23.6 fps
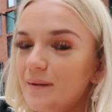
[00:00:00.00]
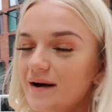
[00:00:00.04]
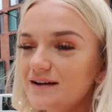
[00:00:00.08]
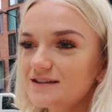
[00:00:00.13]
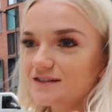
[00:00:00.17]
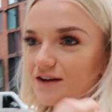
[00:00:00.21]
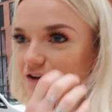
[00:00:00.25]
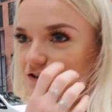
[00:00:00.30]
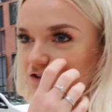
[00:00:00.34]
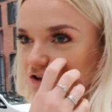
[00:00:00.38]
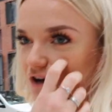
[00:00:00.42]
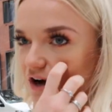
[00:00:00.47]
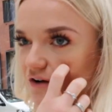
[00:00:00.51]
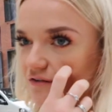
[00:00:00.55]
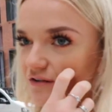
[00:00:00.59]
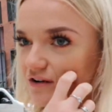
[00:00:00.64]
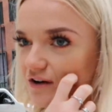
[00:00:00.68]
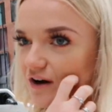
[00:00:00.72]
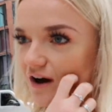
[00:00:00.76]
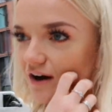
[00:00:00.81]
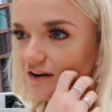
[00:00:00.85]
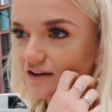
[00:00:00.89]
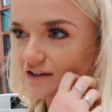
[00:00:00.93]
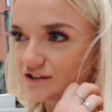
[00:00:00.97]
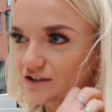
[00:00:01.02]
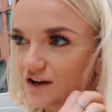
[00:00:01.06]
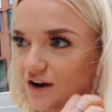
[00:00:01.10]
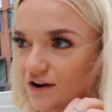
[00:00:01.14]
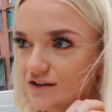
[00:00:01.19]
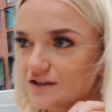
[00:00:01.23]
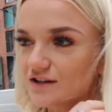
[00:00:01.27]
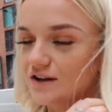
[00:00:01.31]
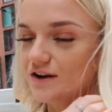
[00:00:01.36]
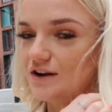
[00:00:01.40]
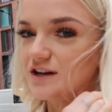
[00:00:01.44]
about to go to Covent Garden to
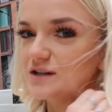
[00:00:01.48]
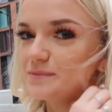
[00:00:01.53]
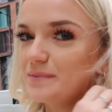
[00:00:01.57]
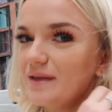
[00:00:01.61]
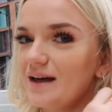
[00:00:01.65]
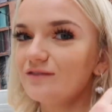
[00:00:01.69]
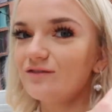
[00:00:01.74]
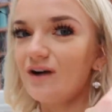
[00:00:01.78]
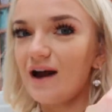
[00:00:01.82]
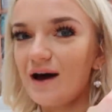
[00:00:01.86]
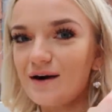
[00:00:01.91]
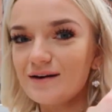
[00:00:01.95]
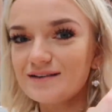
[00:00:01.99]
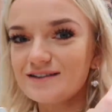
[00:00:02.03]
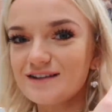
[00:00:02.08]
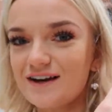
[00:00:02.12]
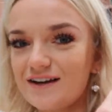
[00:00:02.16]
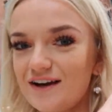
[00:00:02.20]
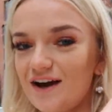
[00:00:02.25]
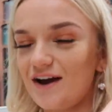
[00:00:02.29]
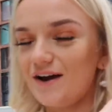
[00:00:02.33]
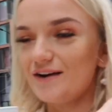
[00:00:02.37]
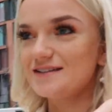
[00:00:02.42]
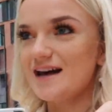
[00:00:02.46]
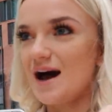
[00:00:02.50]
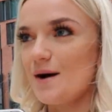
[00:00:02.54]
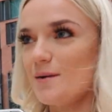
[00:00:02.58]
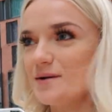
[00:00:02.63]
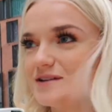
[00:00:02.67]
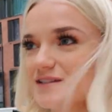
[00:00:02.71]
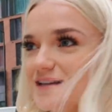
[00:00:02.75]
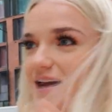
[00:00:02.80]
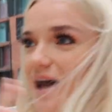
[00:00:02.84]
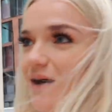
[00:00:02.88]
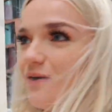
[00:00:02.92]
go to lunch, but then right outside our
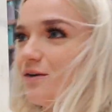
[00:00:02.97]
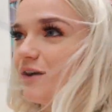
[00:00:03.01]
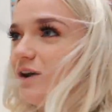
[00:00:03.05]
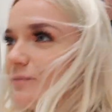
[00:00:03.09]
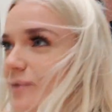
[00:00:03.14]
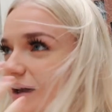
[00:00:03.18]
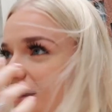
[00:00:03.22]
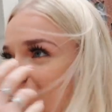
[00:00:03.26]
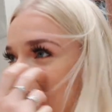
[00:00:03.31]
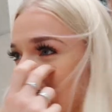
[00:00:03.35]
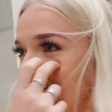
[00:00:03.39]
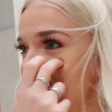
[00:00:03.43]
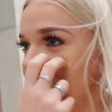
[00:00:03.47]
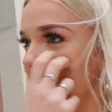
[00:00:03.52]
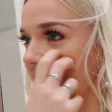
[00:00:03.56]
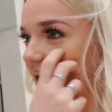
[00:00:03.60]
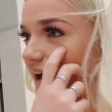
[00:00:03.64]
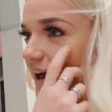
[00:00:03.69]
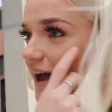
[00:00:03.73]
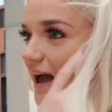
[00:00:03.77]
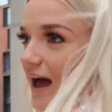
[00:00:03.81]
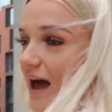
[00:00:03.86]
hotel was an Alchemist.